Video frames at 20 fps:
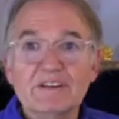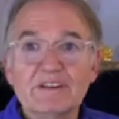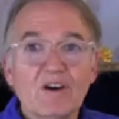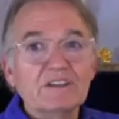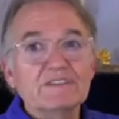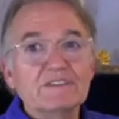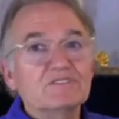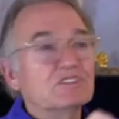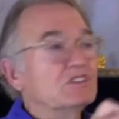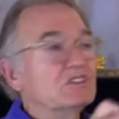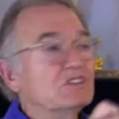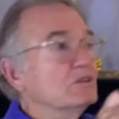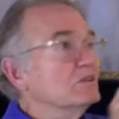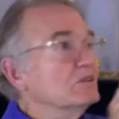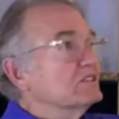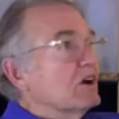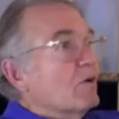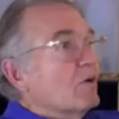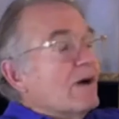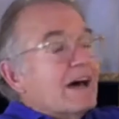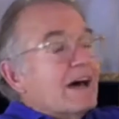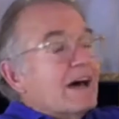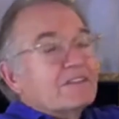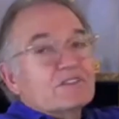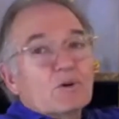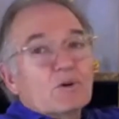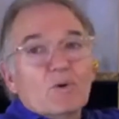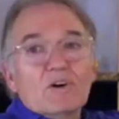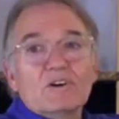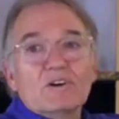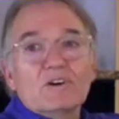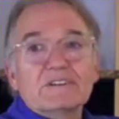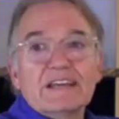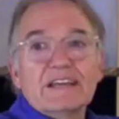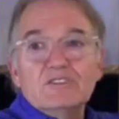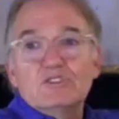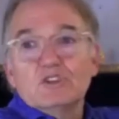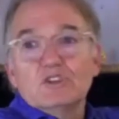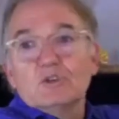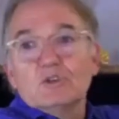All you have to do is go out in the world
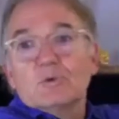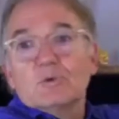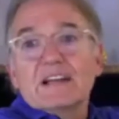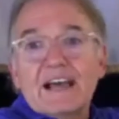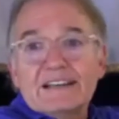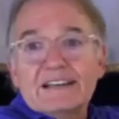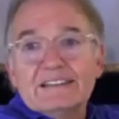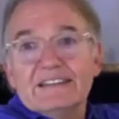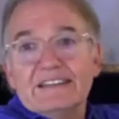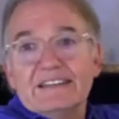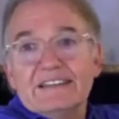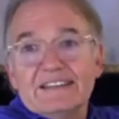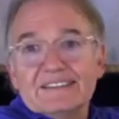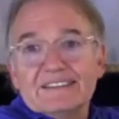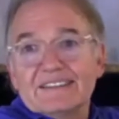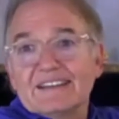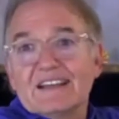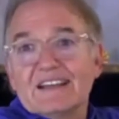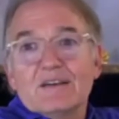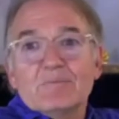and do what I need.